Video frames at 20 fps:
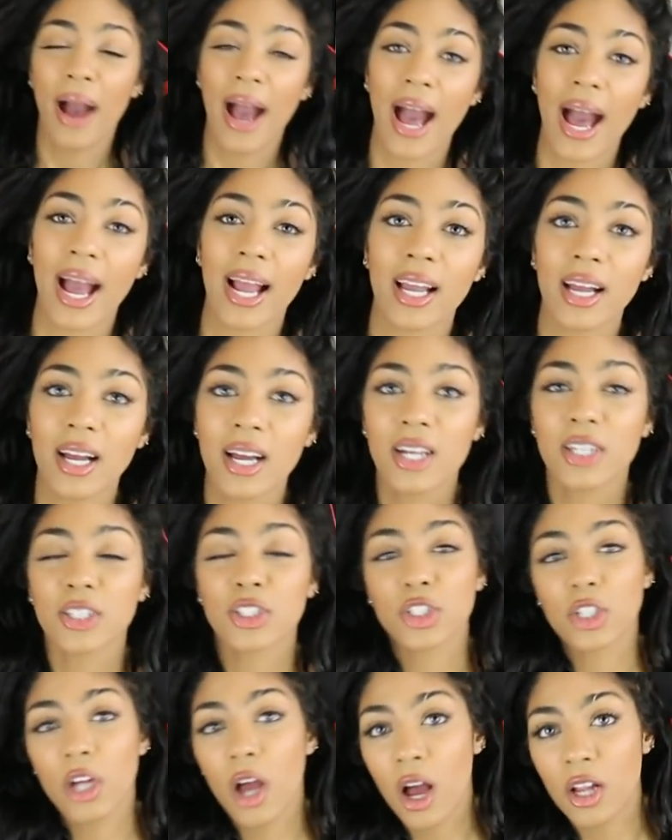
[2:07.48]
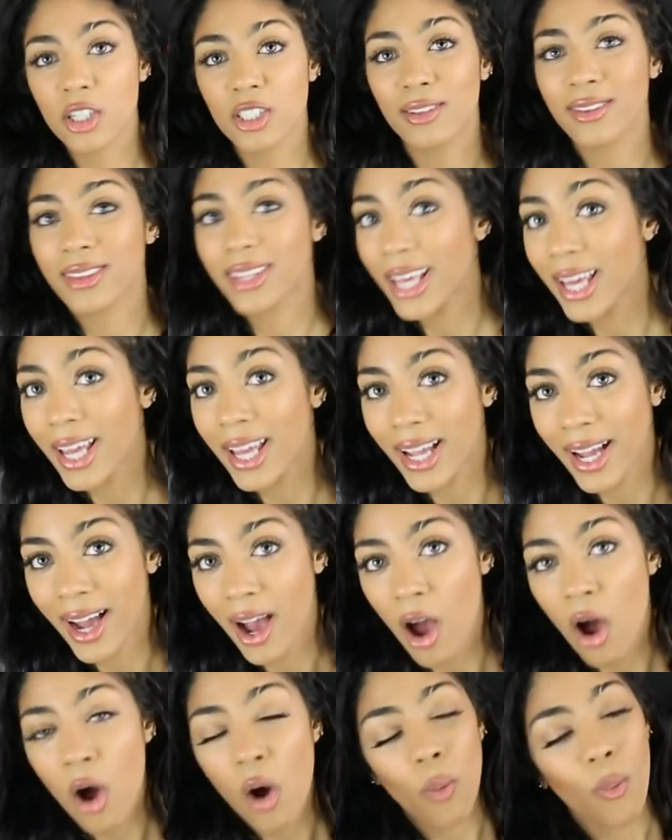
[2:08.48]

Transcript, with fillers: pack charger thing